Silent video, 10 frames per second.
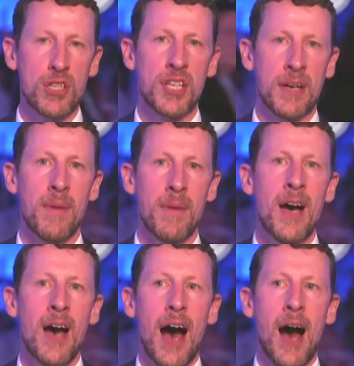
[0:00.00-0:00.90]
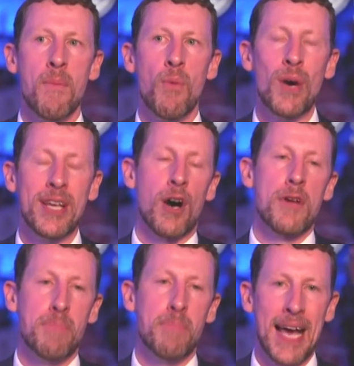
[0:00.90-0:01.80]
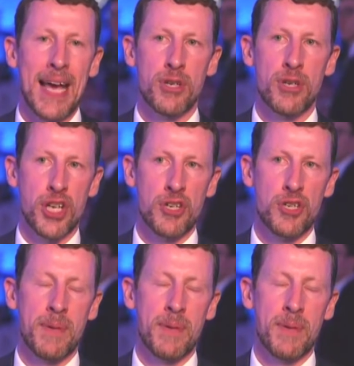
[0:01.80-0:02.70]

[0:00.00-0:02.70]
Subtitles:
to them without blame or judgment.